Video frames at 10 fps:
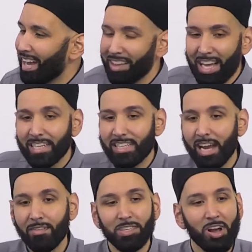allah does
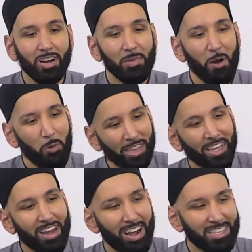not even talk about what
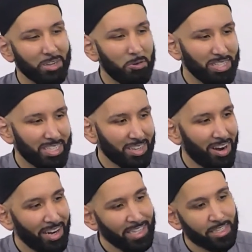the consequences
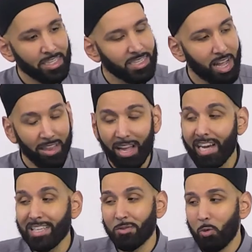are it's just
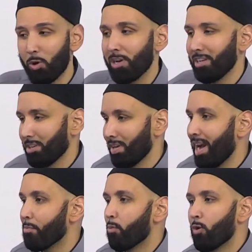allah is warning you
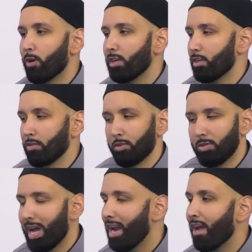i'm warning you do
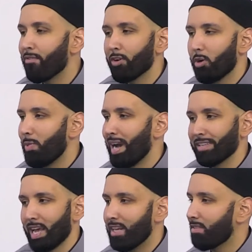not ever go back
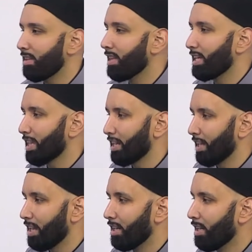to anything like that
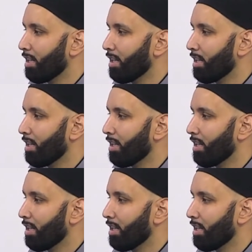again